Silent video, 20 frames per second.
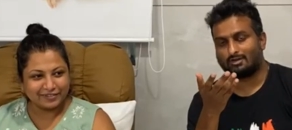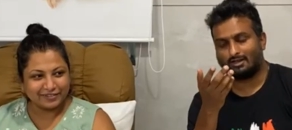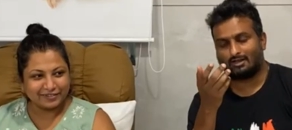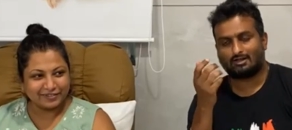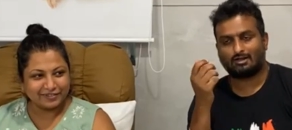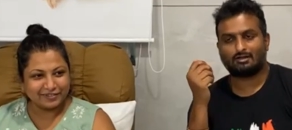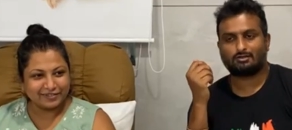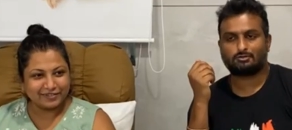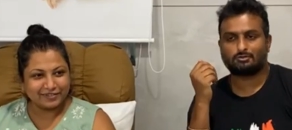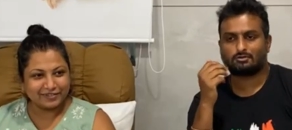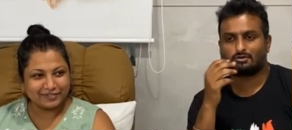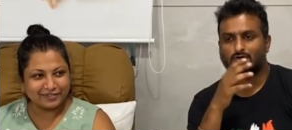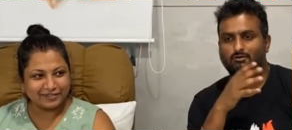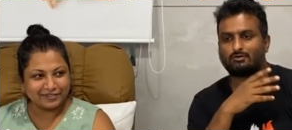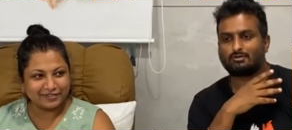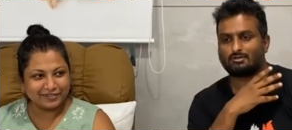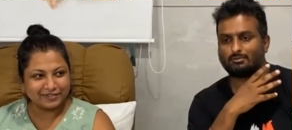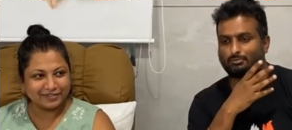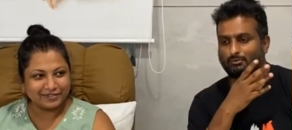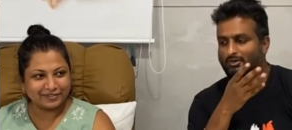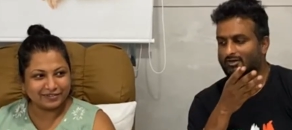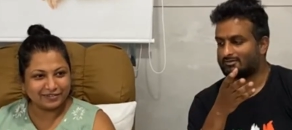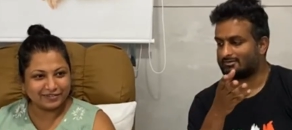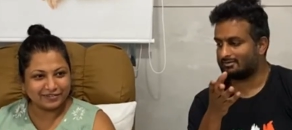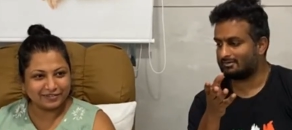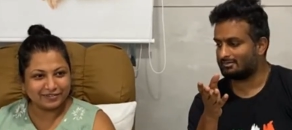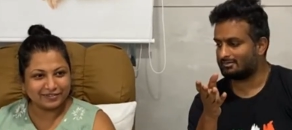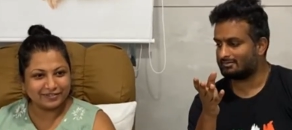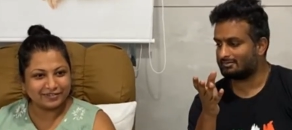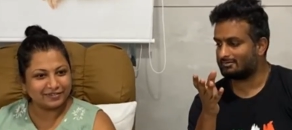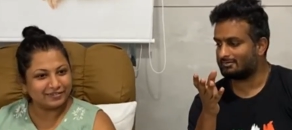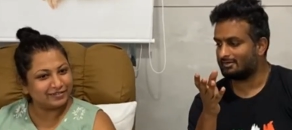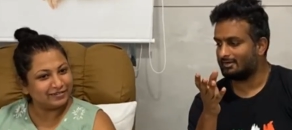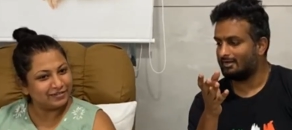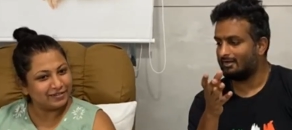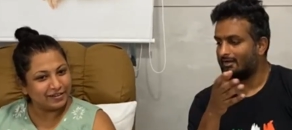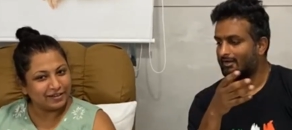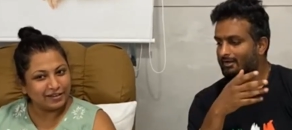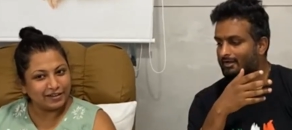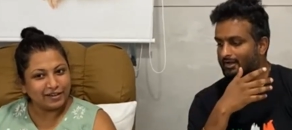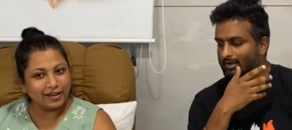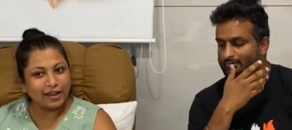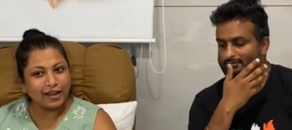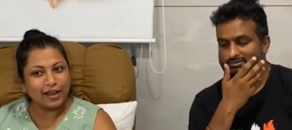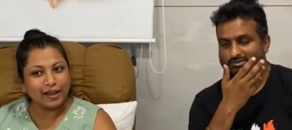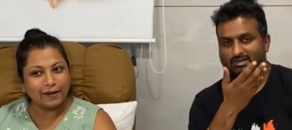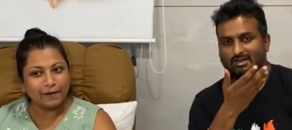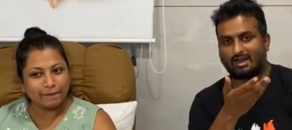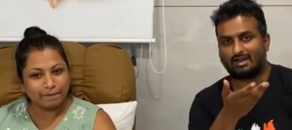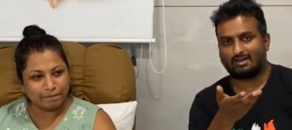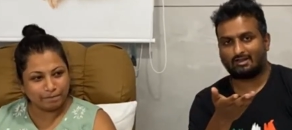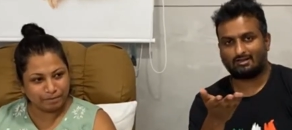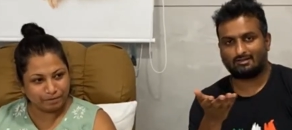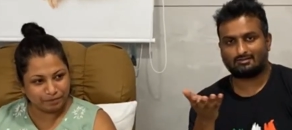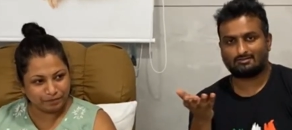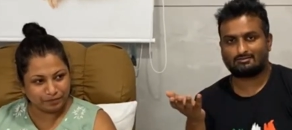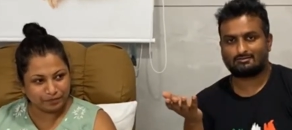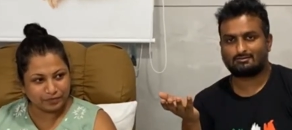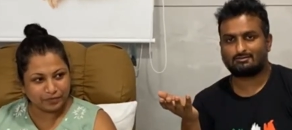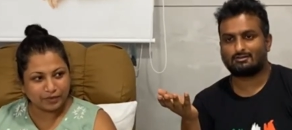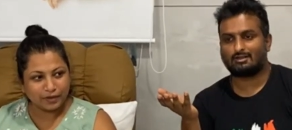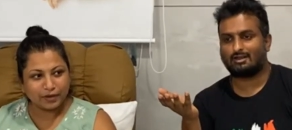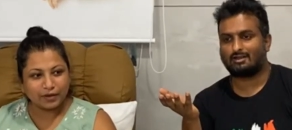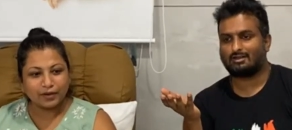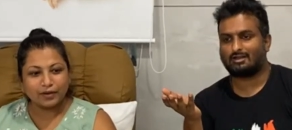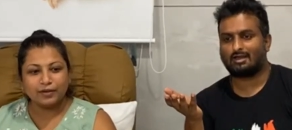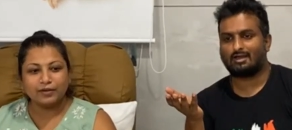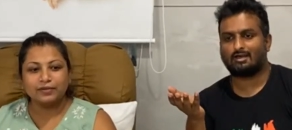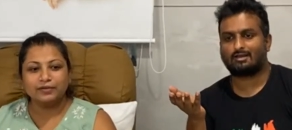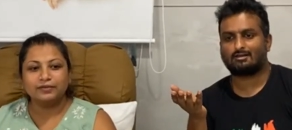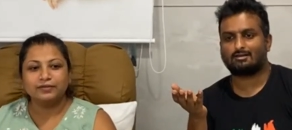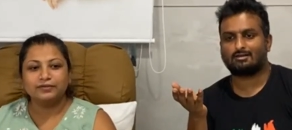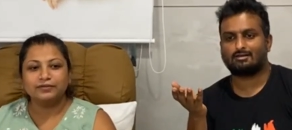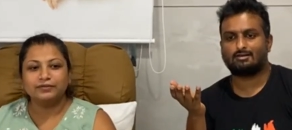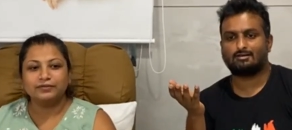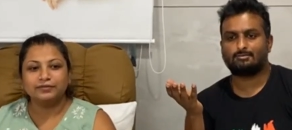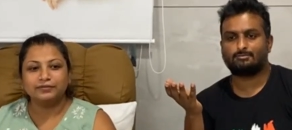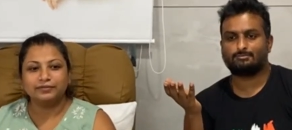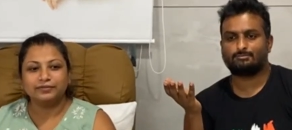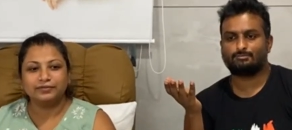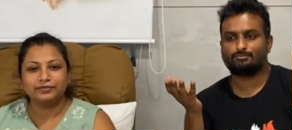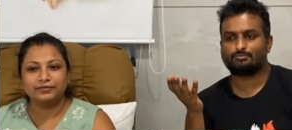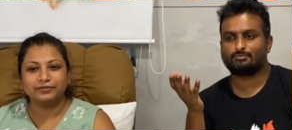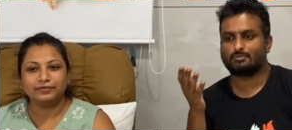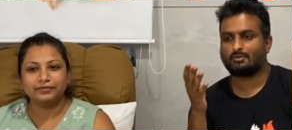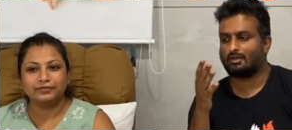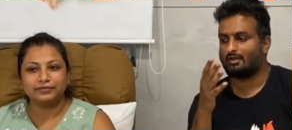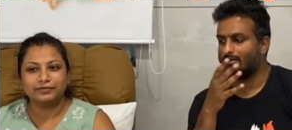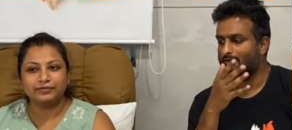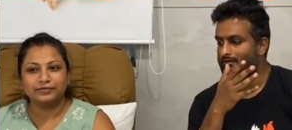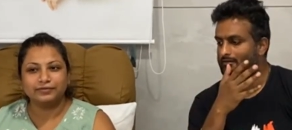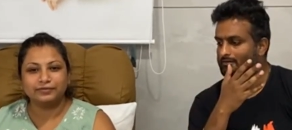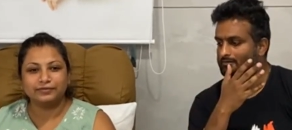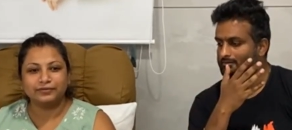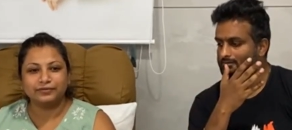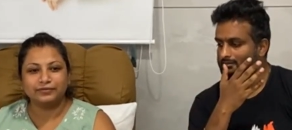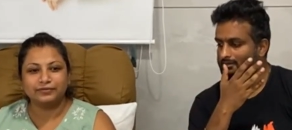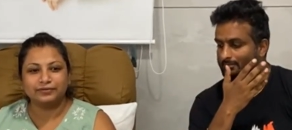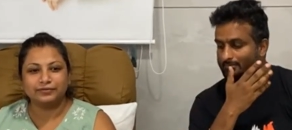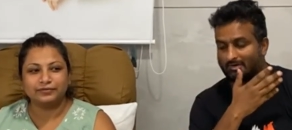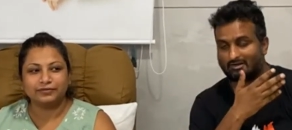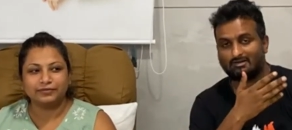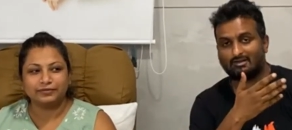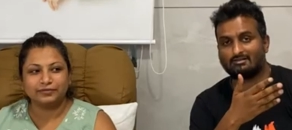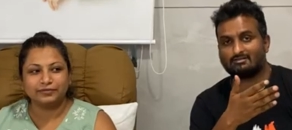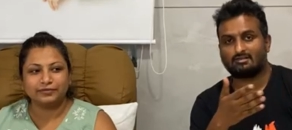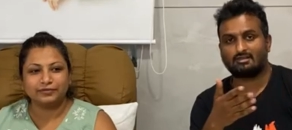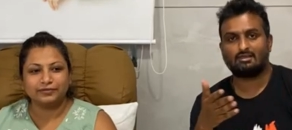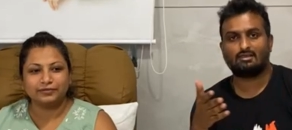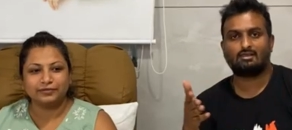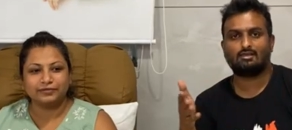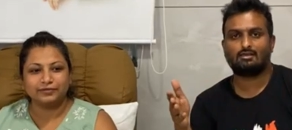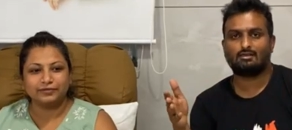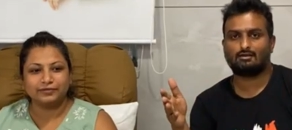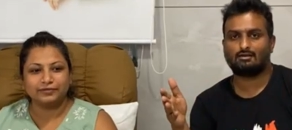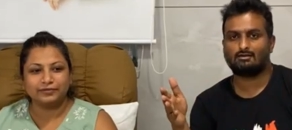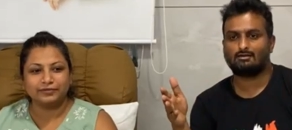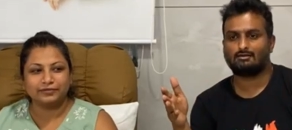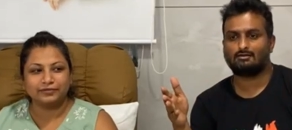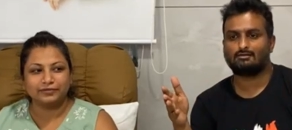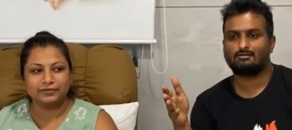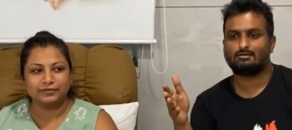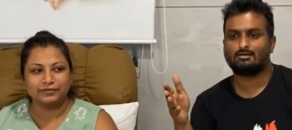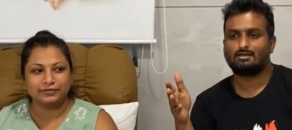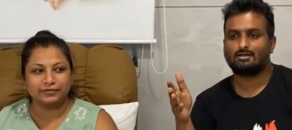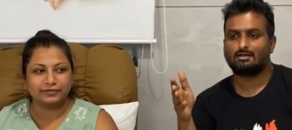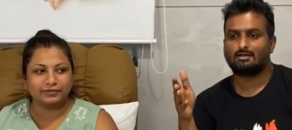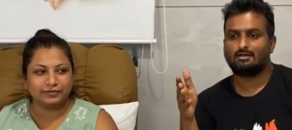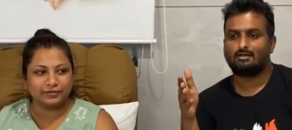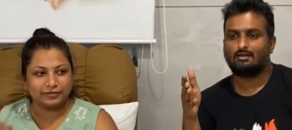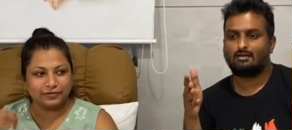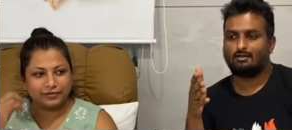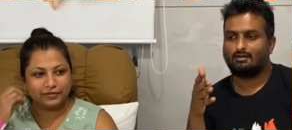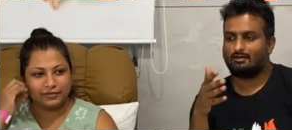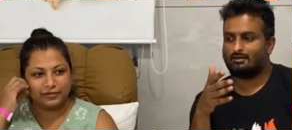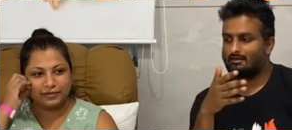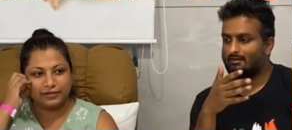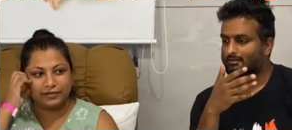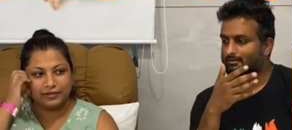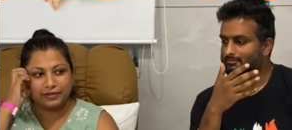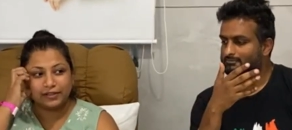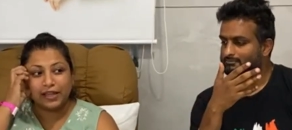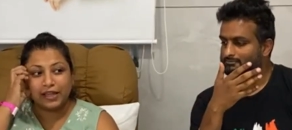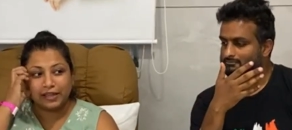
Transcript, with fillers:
Speaker 1: Rekha took over the process, how she guided us through the entire um, you know the pregnancy uh, uh